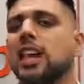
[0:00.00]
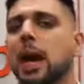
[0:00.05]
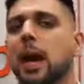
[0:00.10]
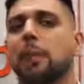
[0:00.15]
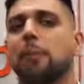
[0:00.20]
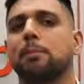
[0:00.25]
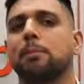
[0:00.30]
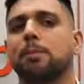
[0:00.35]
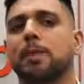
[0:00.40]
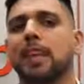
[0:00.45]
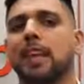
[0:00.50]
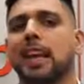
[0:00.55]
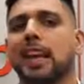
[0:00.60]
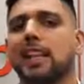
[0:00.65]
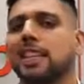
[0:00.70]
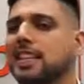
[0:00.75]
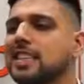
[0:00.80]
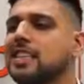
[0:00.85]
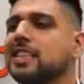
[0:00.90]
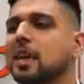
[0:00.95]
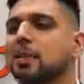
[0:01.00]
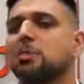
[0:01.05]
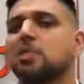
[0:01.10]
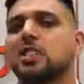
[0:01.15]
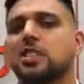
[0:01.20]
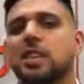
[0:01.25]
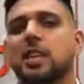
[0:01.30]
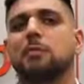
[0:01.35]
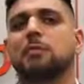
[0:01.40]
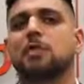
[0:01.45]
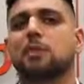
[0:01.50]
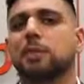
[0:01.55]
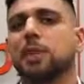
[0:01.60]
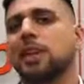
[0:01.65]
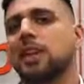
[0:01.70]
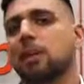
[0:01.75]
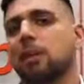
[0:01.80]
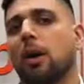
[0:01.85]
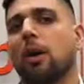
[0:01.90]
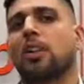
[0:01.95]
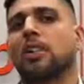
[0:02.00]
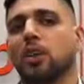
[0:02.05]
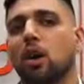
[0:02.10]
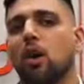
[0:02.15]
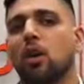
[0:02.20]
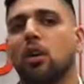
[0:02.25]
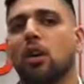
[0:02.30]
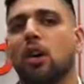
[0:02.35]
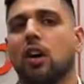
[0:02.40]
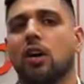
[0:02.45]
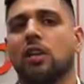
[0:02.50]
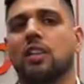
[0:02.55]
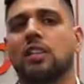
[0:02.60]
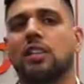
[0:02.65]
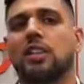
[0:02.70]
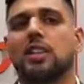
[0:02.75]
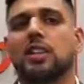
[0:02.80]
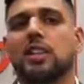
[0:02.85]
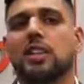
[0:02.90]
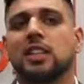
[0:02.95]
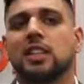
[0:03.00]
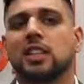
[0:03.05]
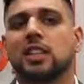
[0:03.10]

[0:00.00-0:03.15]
And this substance I'm speaking about is alcohol.